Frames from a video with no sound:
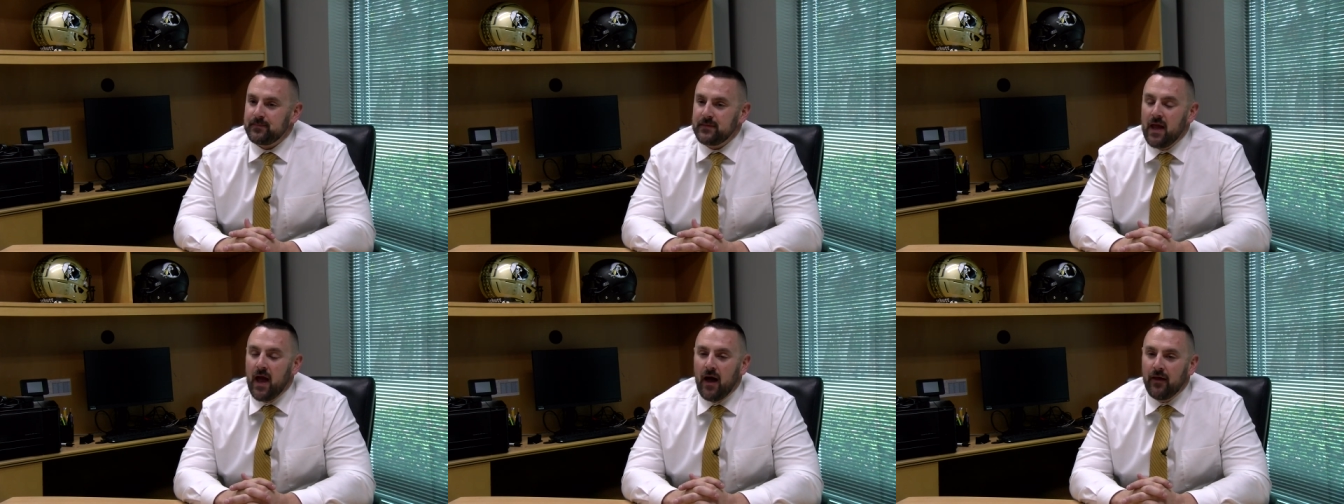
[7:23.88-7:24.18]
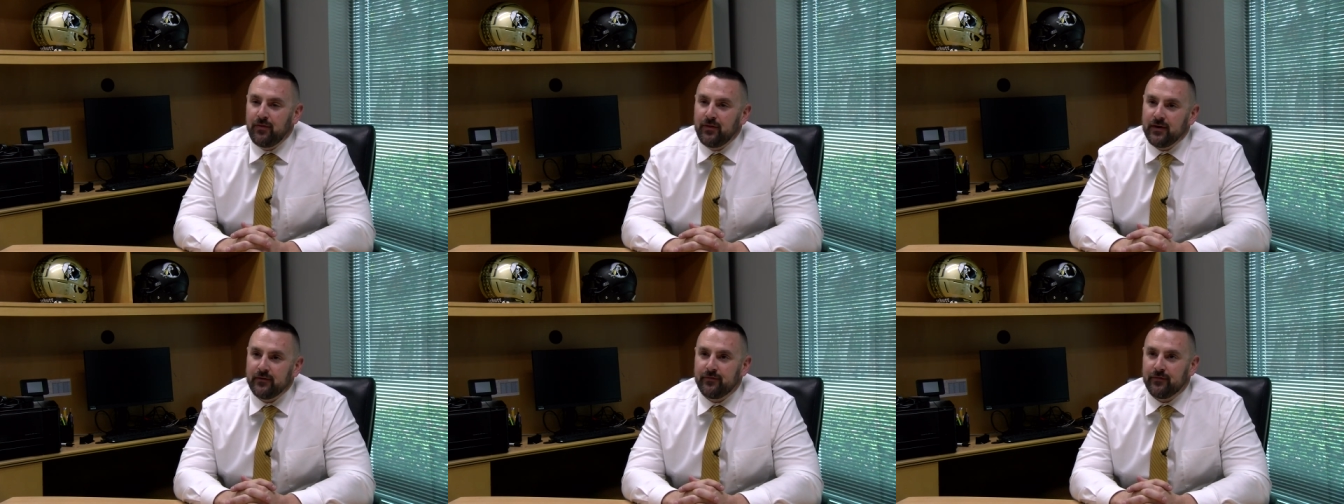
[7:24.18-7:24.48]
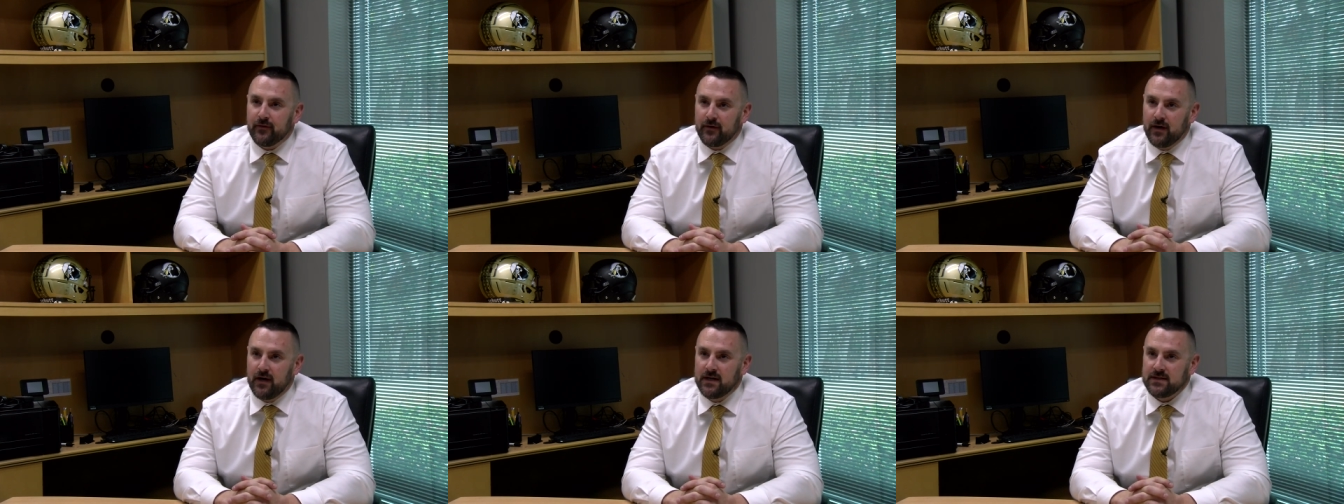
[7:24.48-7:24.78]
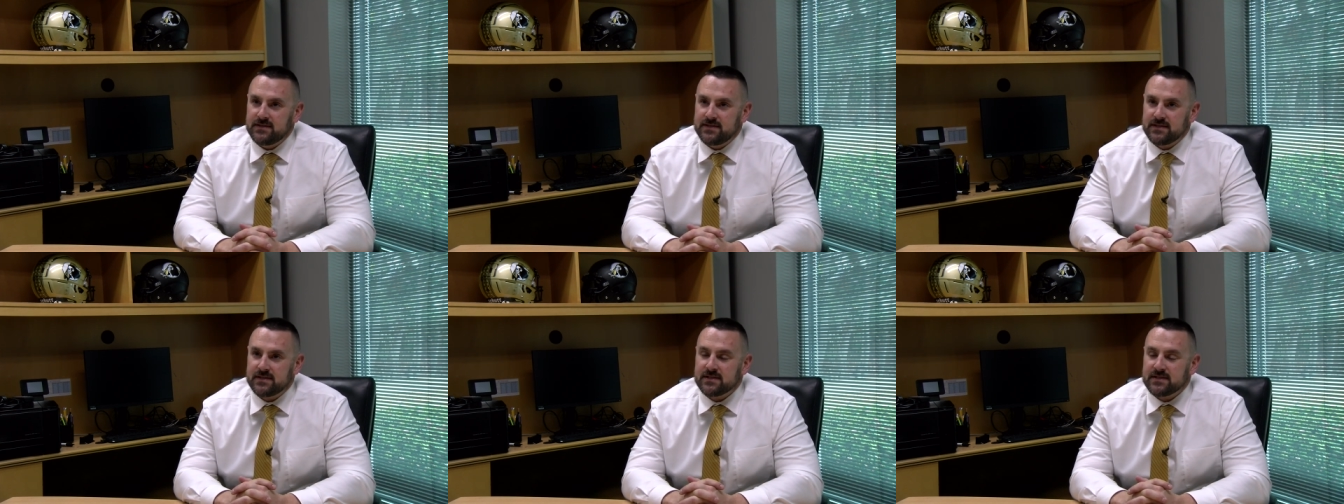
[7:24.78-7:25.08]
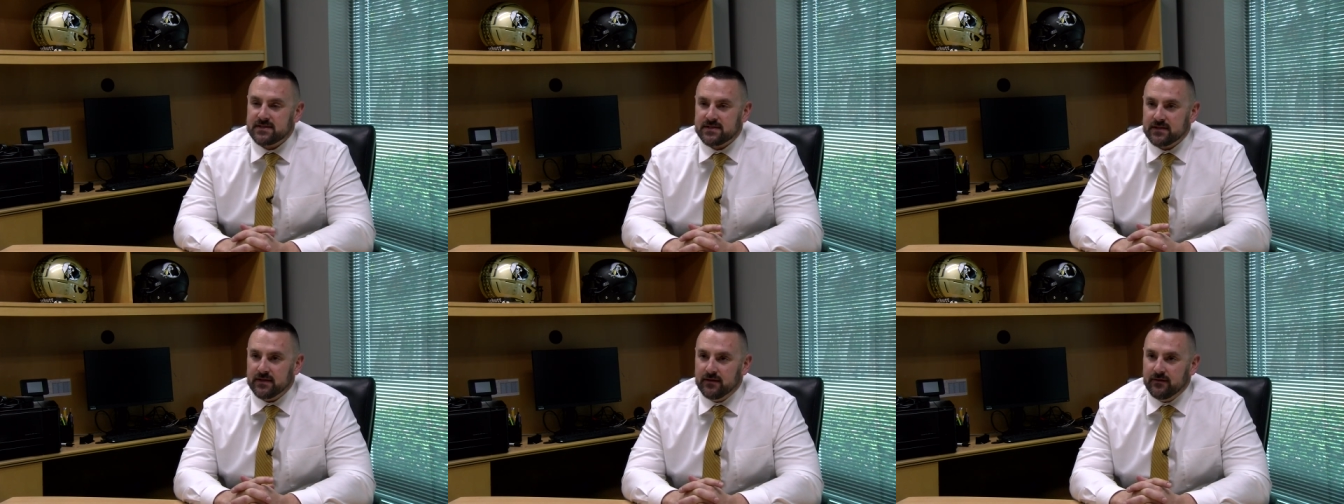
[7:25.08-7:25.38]
Yeah, I think for us
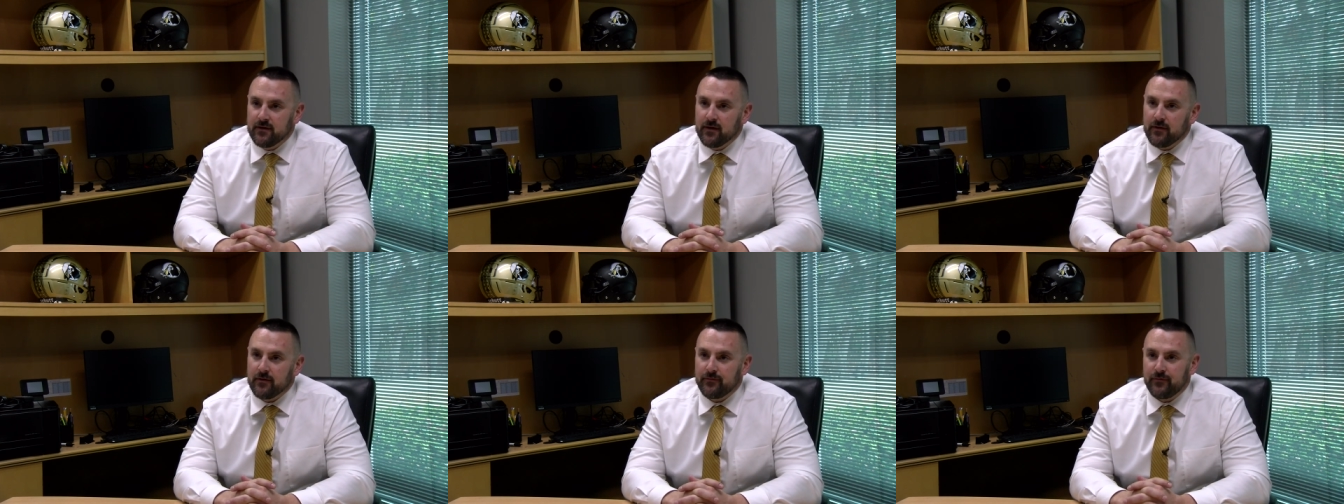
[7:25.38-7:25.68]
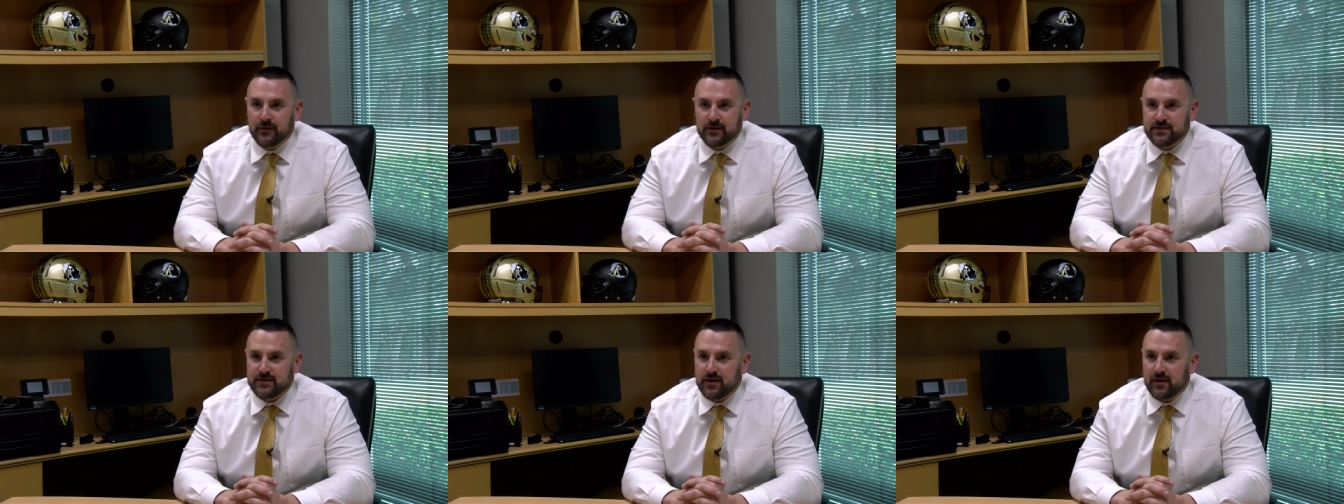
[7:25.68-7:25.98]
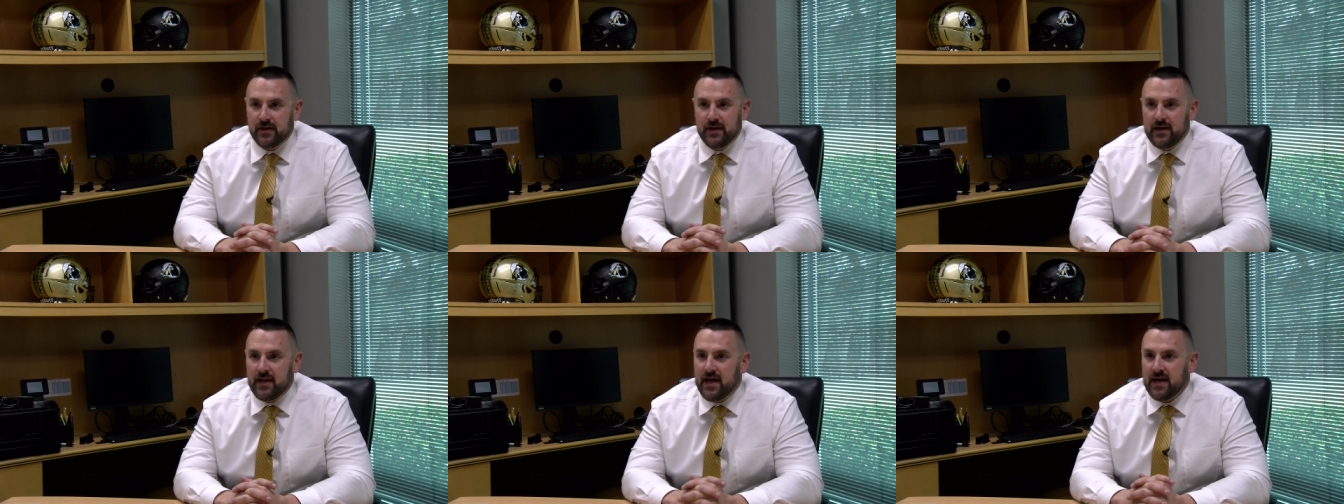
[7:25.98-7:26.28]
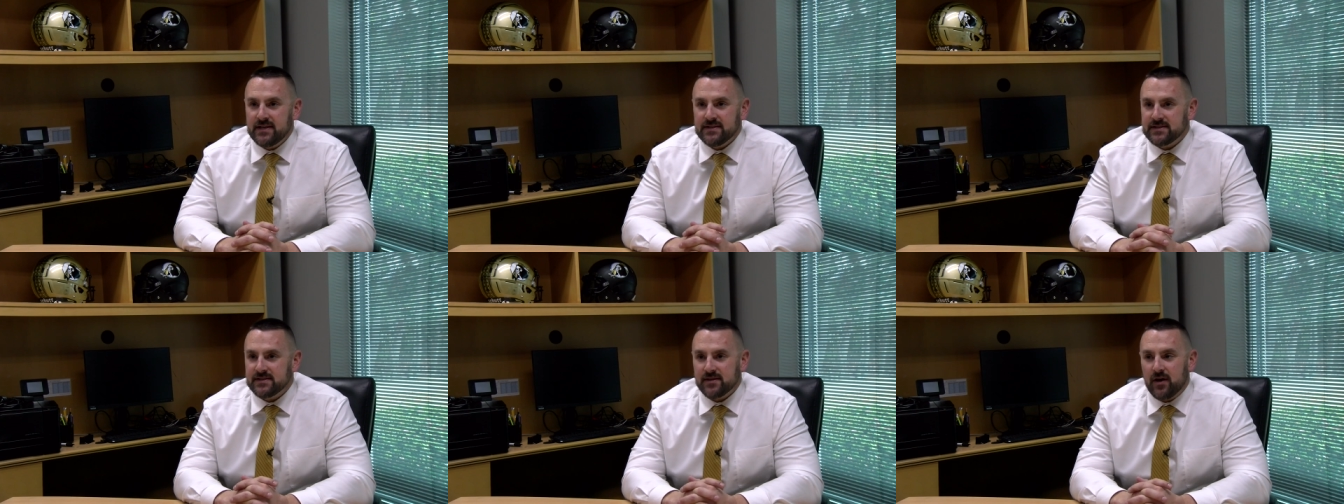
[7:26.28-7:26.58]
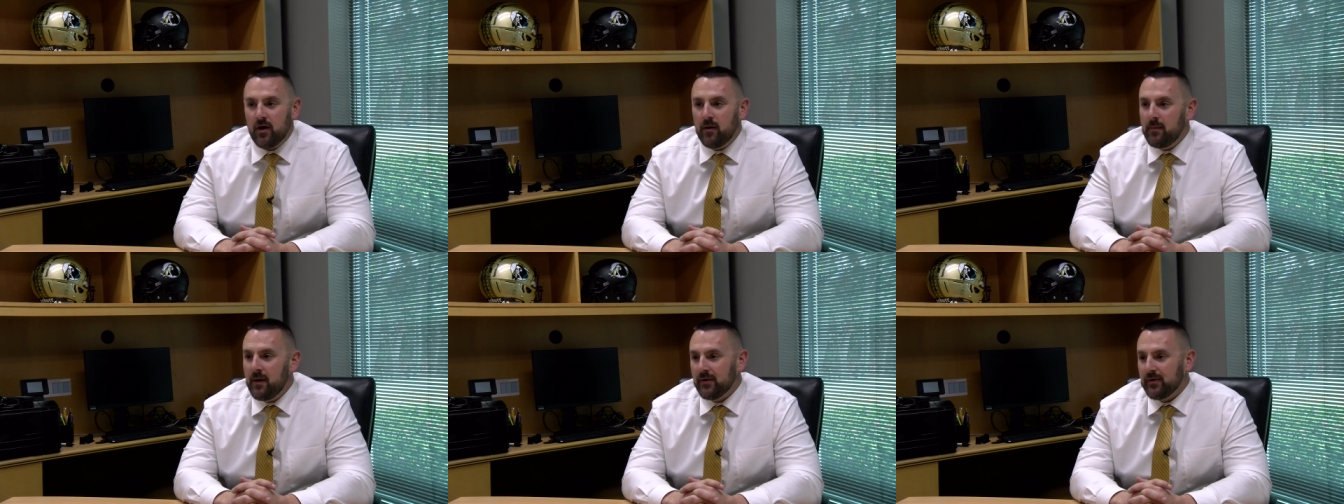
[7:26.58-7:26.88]
is, you know, the first 30 days is
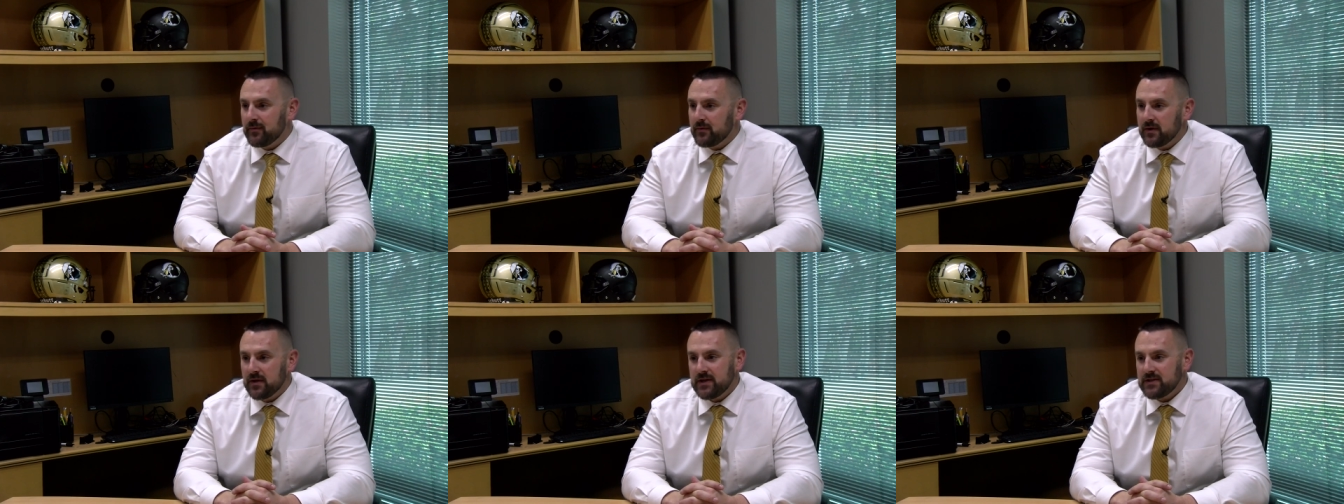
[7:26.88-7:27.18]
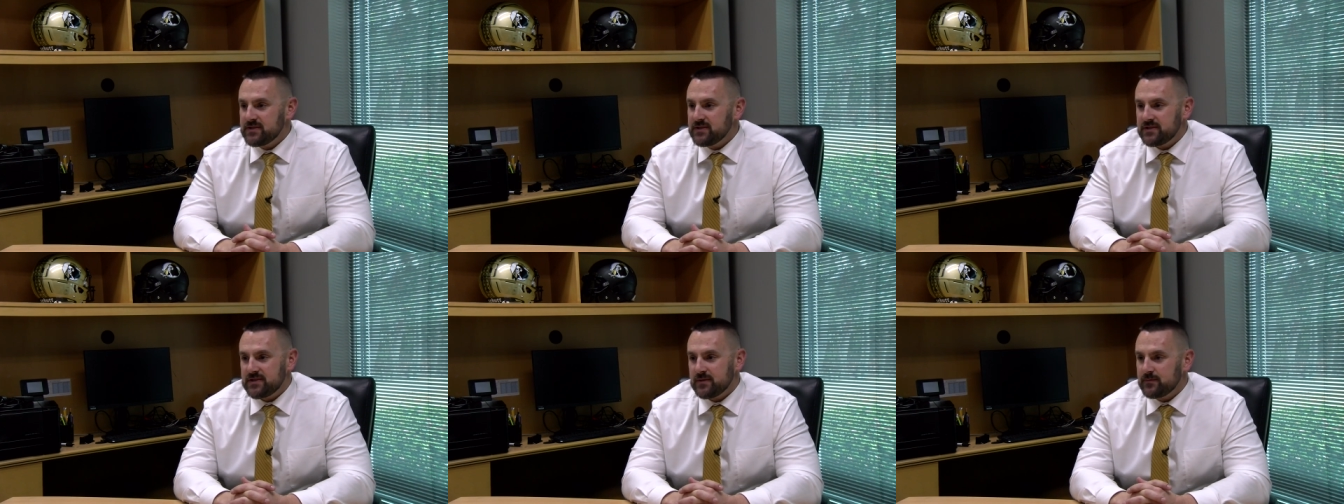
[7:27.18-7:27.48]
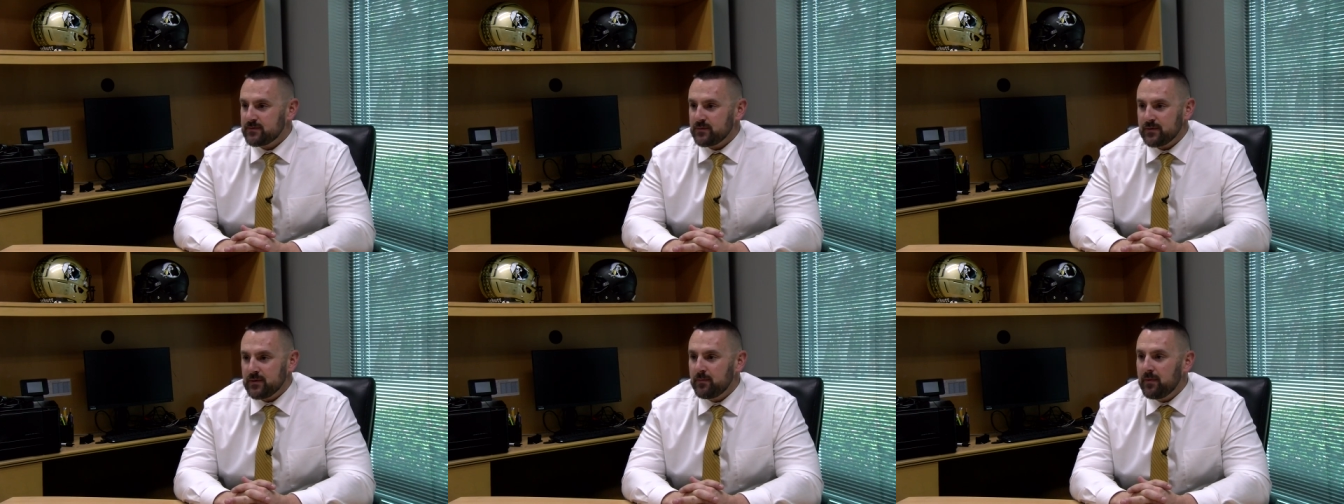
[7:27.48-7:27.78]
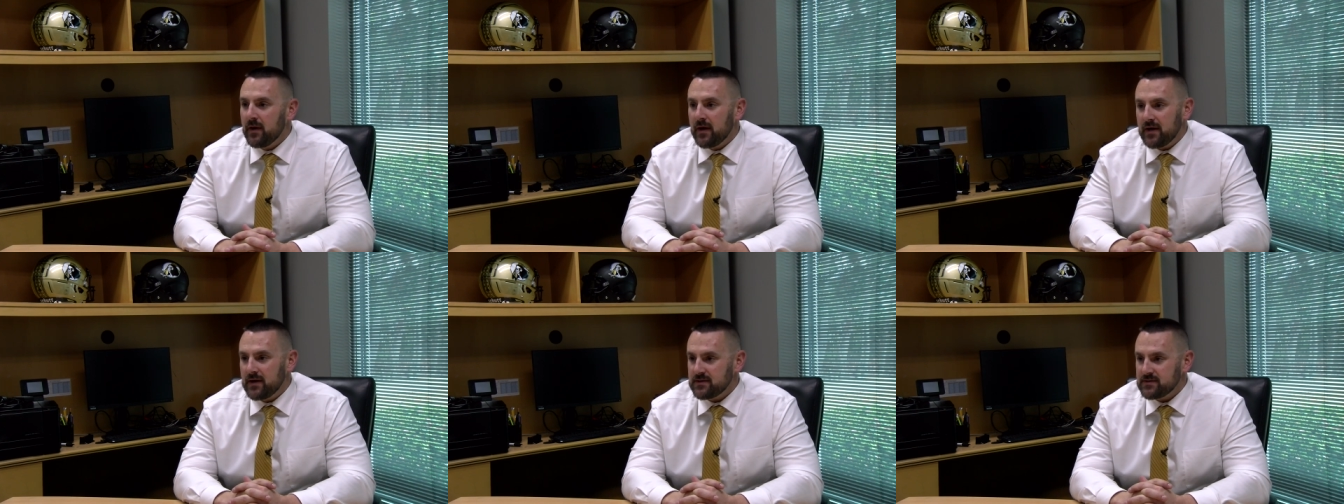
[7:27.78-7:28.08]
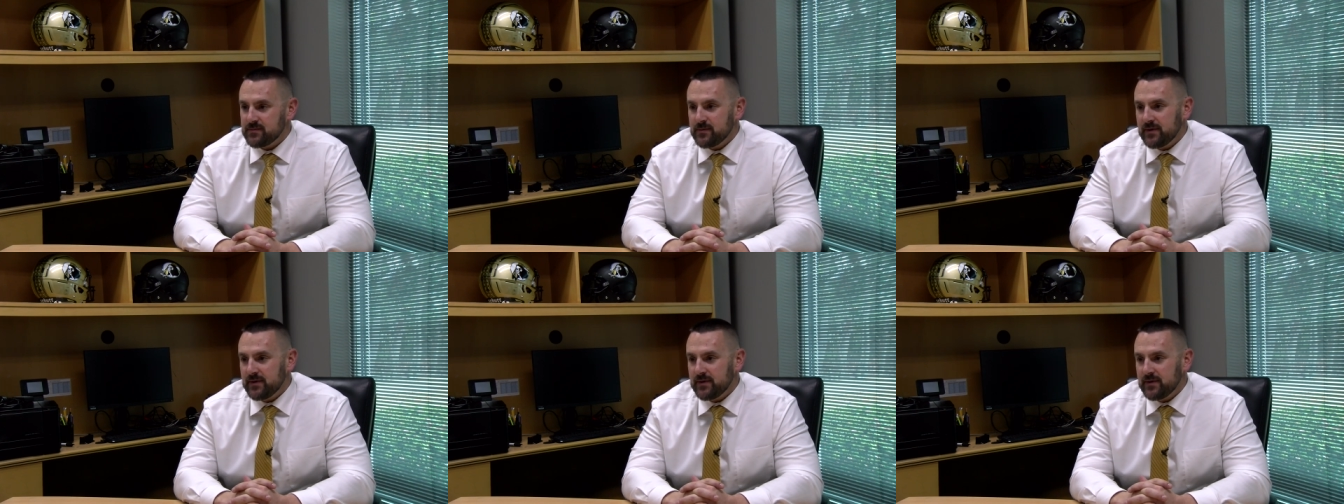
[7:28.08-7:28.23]
all about the relationships with the players.